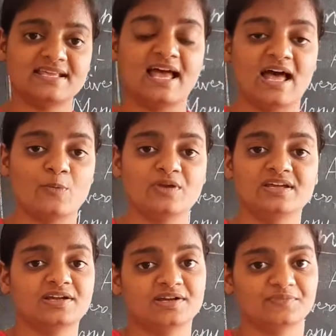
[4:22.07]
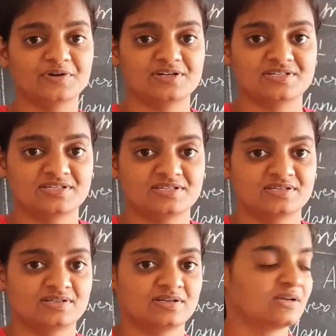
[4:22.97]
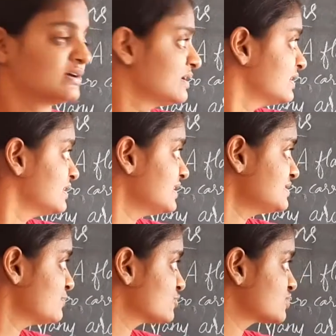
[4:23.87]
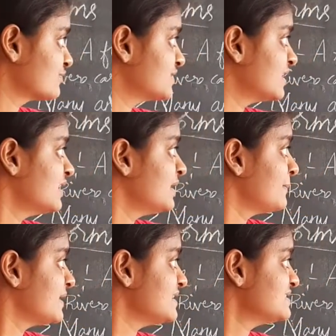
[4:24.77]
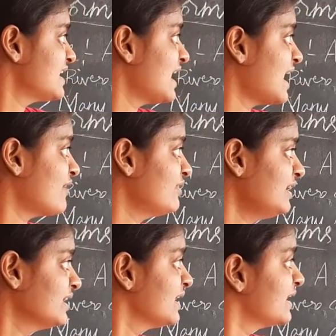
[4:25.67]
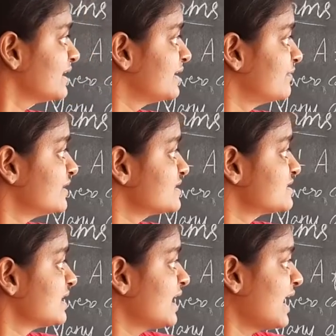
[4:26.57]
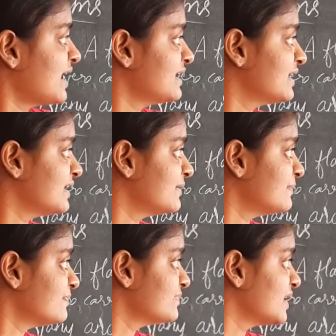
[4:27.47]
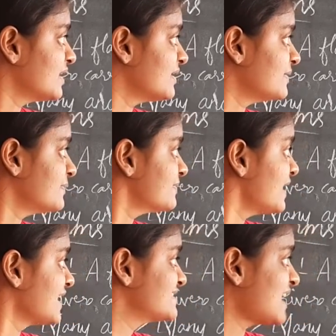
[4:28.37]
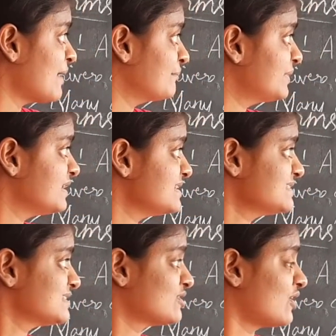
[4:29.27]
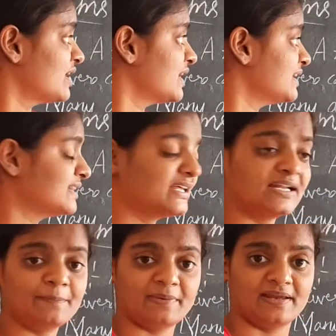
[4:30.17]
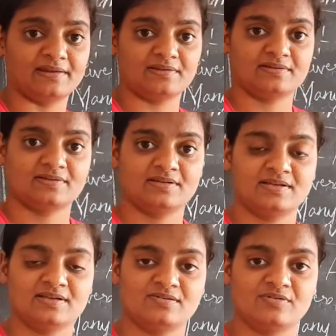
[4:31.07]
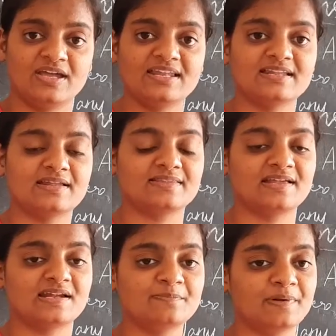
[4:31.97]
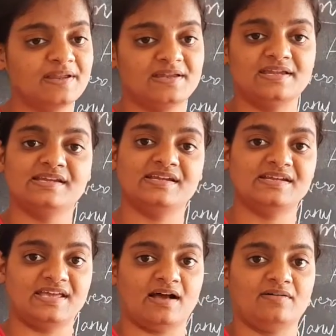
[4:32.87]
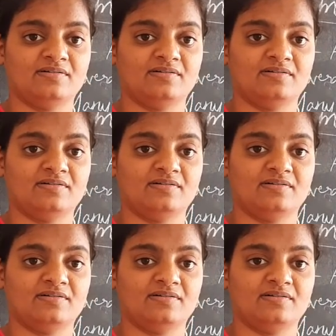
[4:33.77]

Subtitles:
having rivers. Yes, most of the plains having rivers, and example is Northern Plain. Okay, Northern Plain in India.